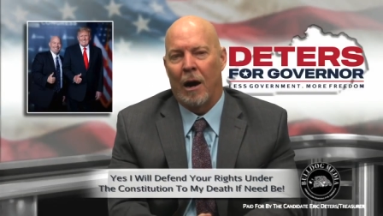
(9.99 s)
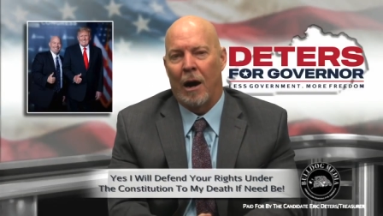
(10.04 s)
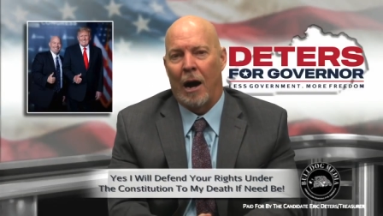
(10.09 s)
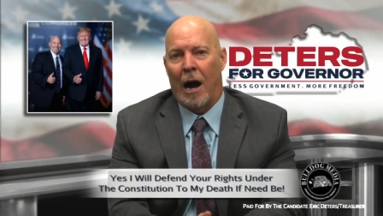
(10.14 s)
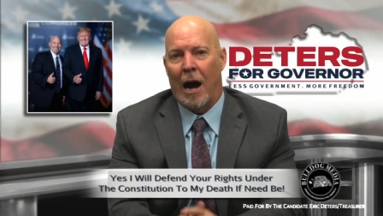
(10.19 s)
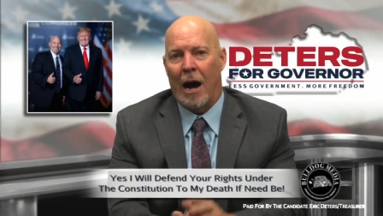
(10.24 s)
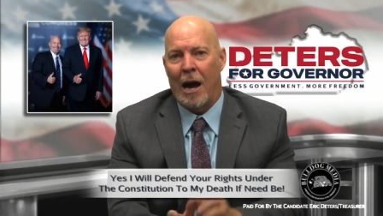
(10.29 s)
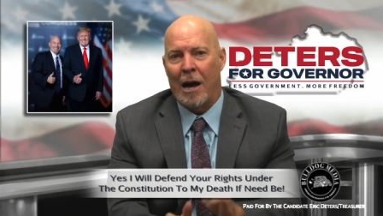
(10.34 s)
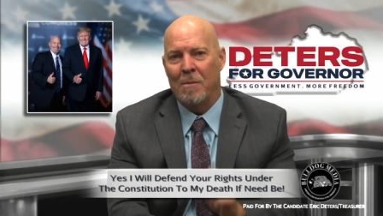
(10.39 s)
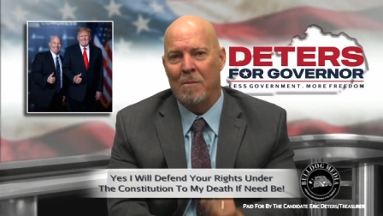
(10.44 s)

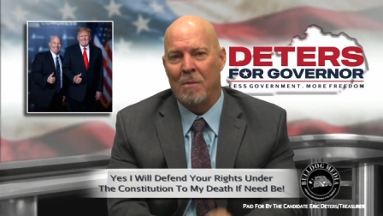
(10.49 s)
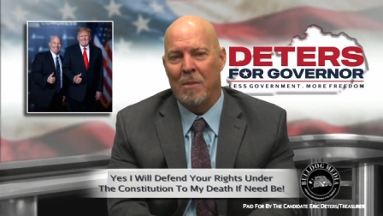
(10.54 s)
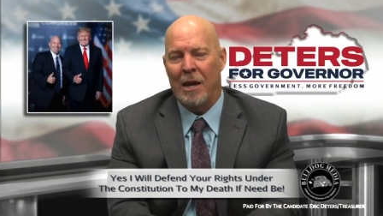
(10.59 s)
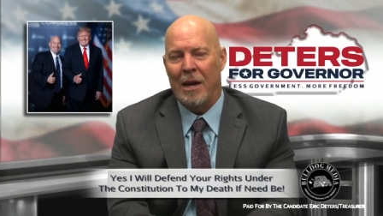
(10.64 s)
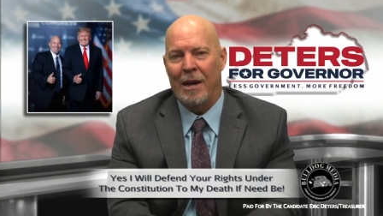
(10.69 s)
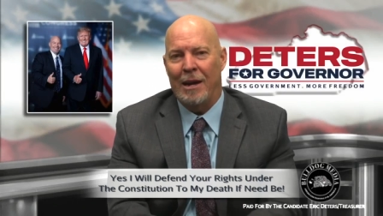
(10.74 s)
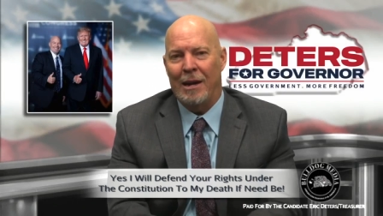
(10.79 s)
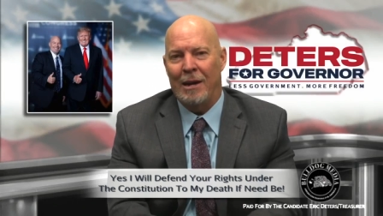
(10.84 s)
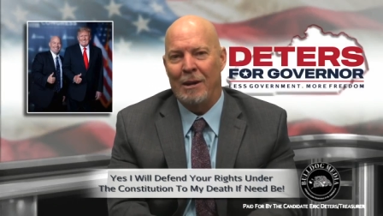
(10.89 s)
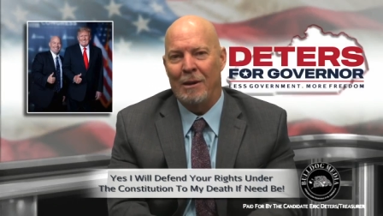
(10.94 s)
I
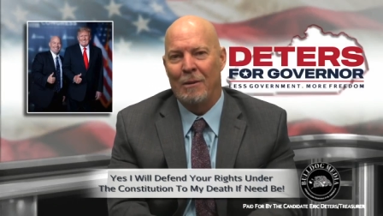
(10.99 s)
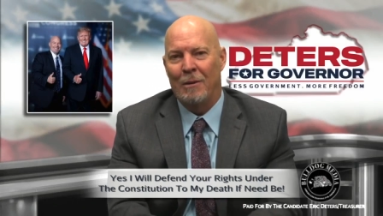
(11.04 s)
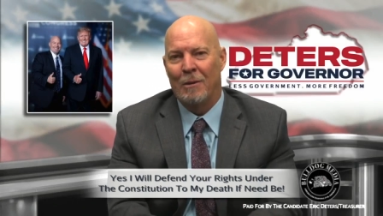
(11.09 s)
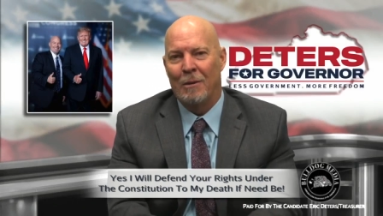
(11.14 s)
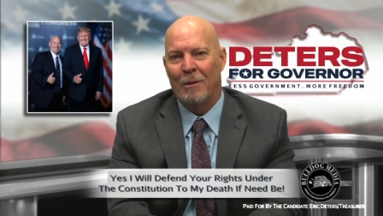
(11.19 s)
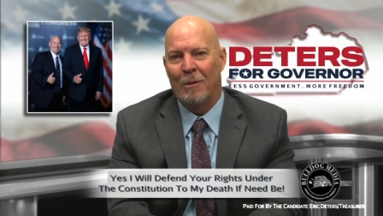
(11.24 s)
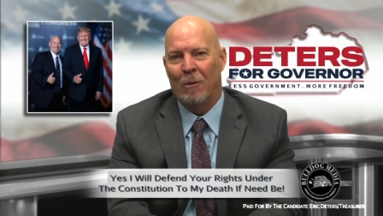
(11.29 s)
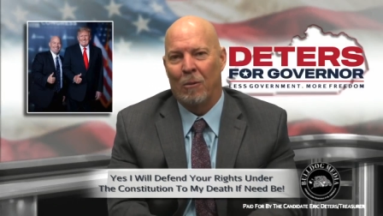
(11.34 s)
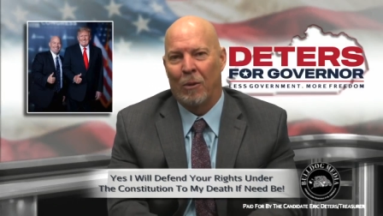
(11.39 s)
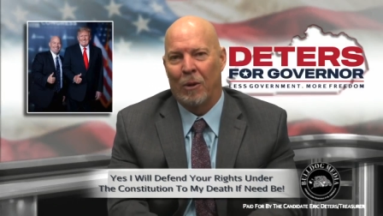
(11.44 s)
mean
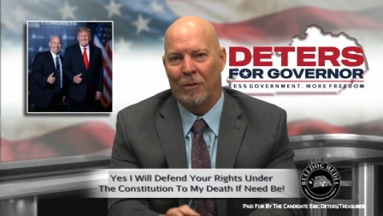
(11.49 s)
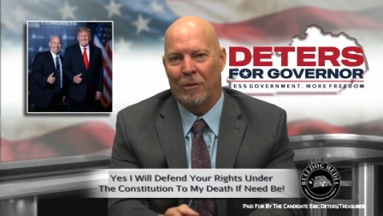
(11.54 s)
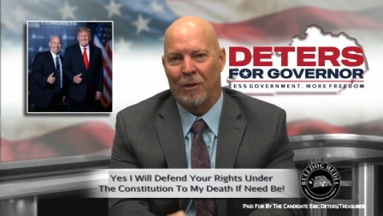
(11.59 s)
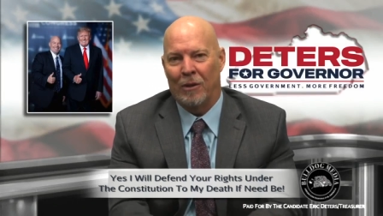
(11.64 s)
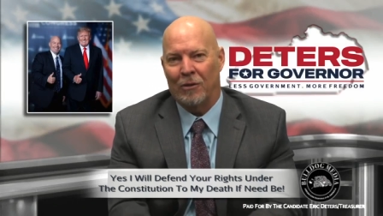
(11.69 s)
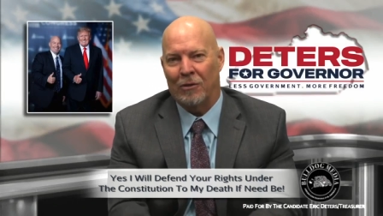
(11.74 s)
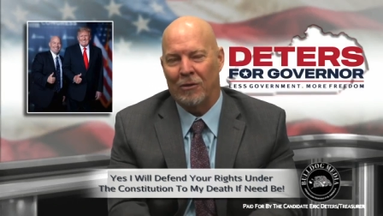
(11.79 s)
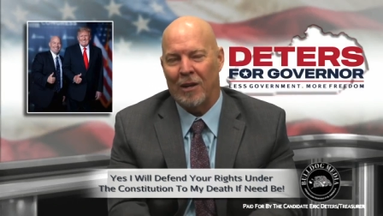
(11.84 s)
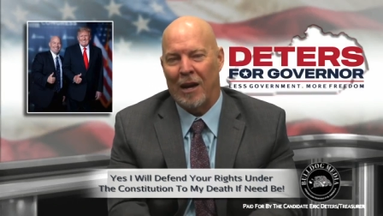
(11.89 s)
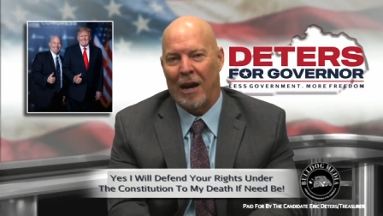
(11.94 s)
what
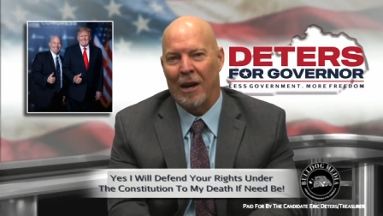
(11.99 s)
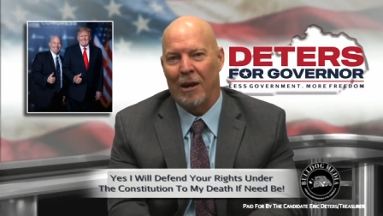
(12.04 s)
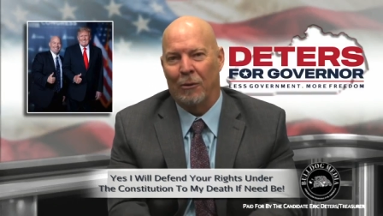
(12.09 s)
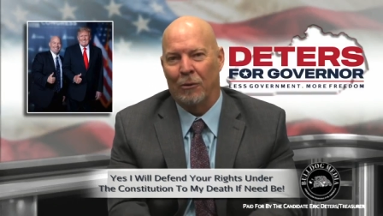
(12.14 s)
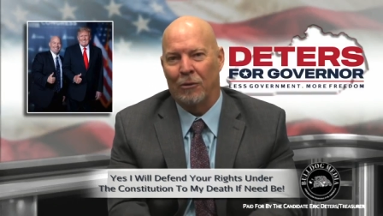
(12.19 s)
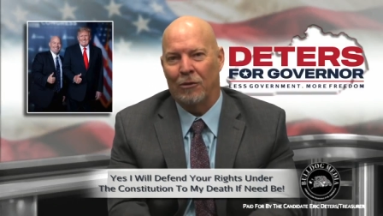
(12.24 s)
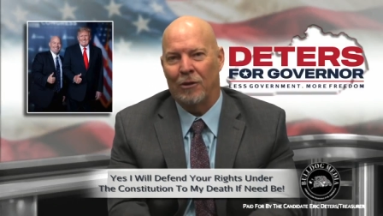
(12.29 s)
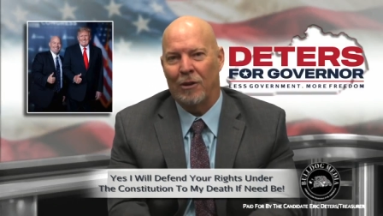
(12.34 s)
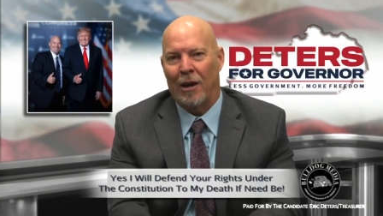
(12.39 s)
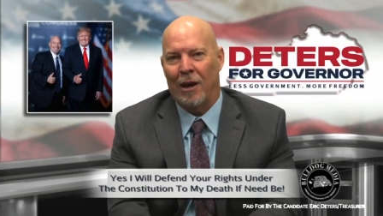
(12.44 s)
this title
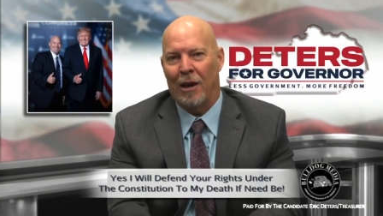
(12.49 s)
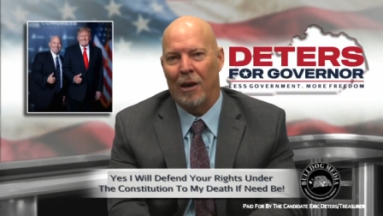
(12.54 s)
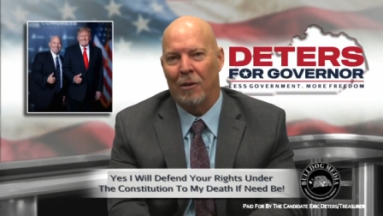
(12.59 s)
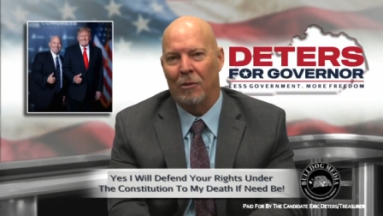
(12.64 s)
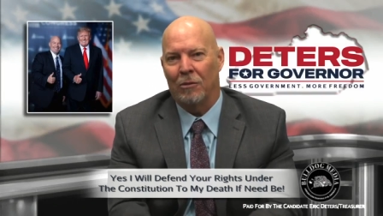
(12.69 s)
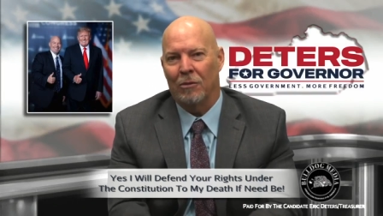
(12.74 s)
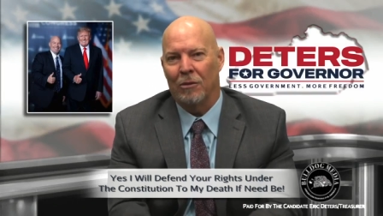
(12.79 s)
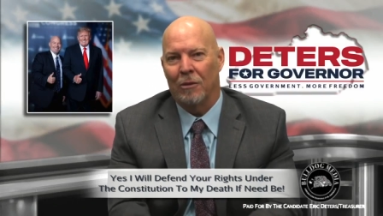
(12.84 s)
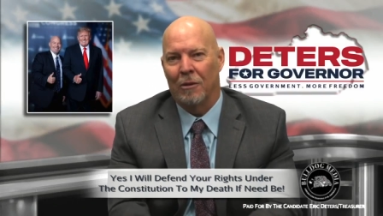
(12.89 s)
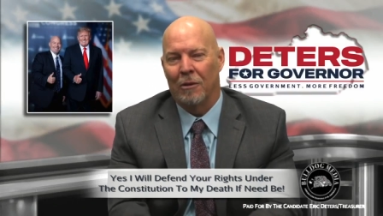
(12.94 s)

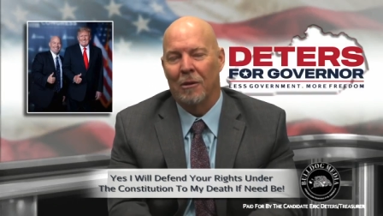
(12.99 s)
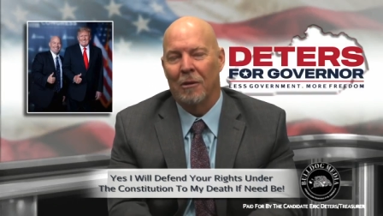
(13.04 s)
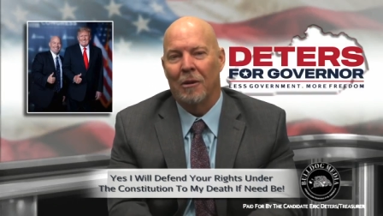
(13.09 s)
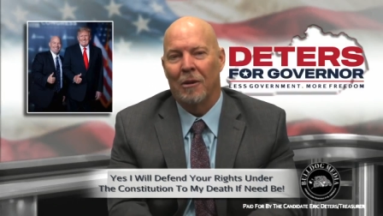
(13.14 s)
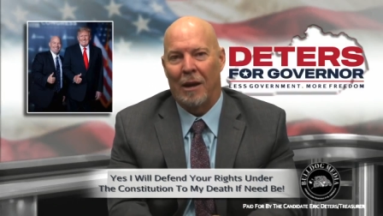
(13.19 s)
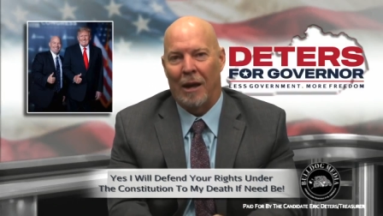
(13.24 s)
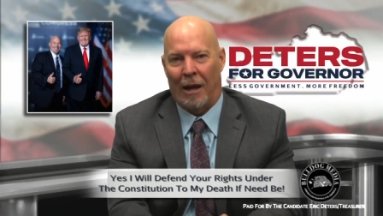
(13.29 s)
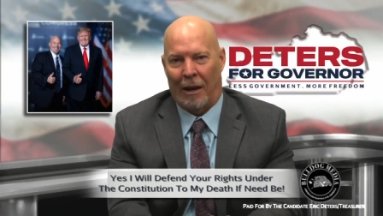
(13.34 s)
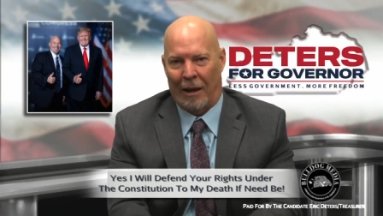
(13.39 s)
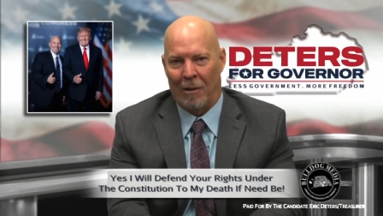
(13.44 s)
says.
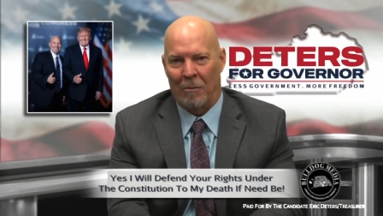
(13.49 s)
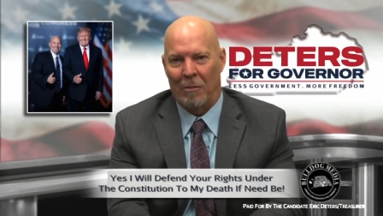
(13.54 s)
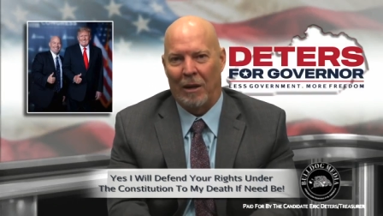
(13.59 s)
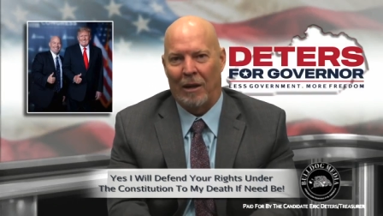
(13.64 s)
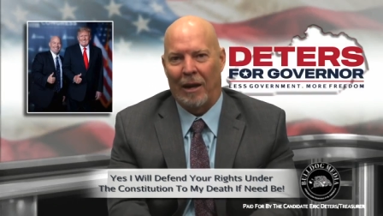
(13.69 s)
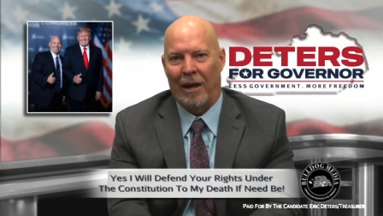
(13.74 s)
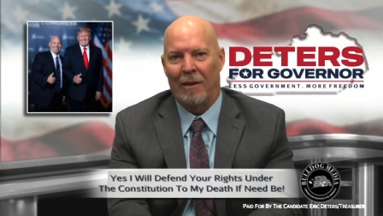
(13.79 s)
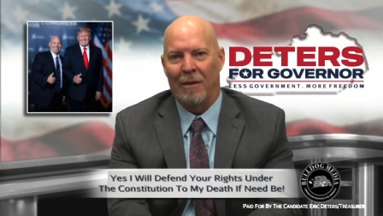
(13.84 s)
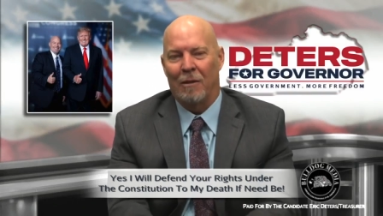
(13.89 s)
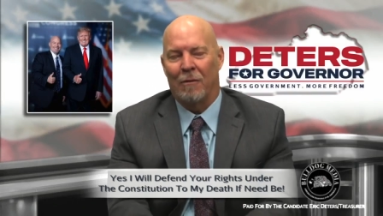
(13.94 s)
Now let me
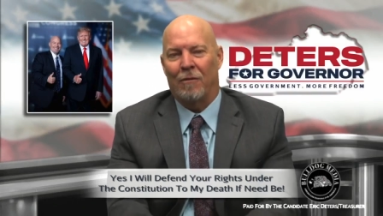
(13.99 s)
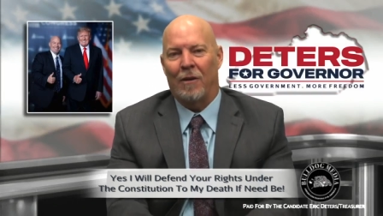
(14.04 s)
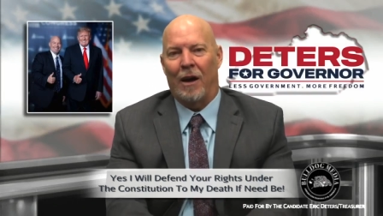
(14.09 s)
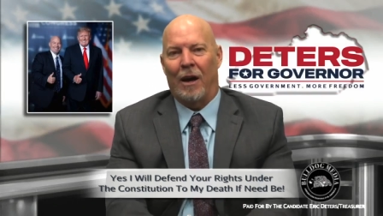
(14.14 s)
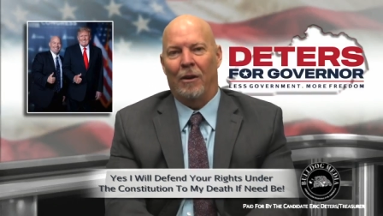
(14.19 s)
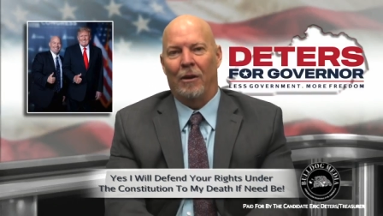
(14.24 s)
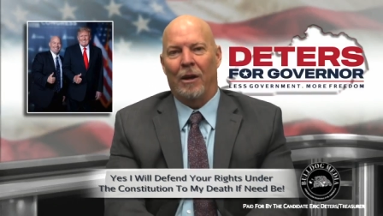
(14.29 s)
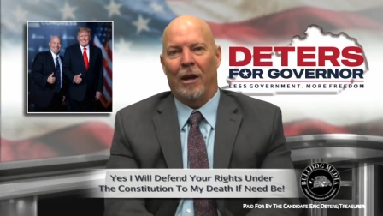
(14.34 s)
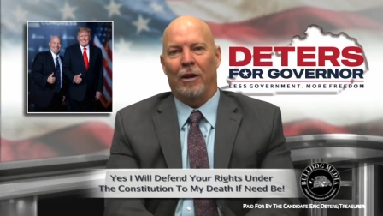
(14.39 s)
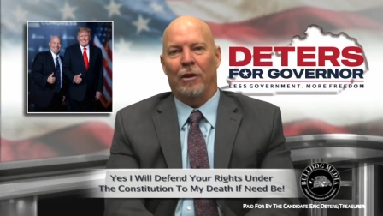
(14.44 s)
lay the
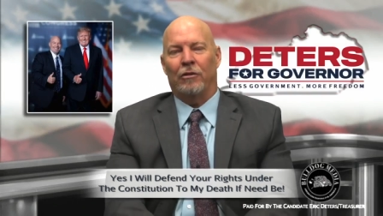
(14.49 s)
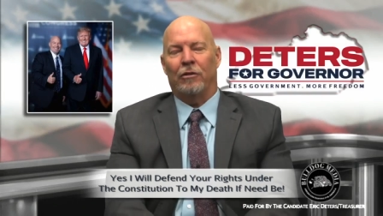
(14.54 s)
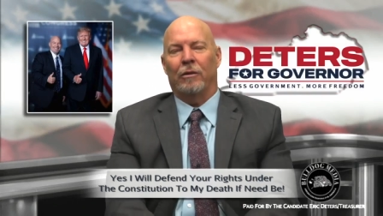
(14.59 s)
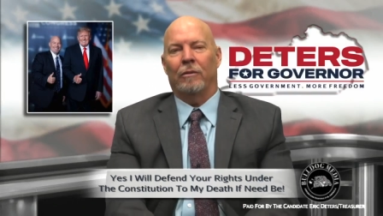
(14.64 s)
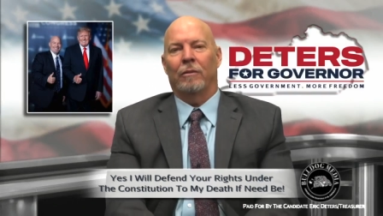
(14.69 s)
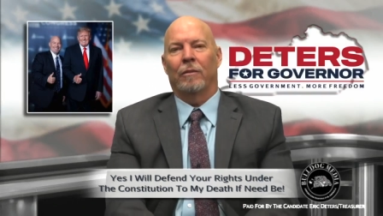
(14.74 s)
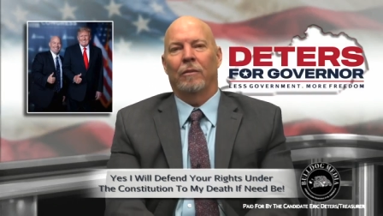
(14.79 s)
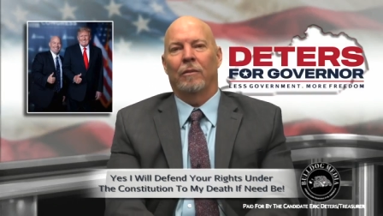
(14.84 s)
foundation.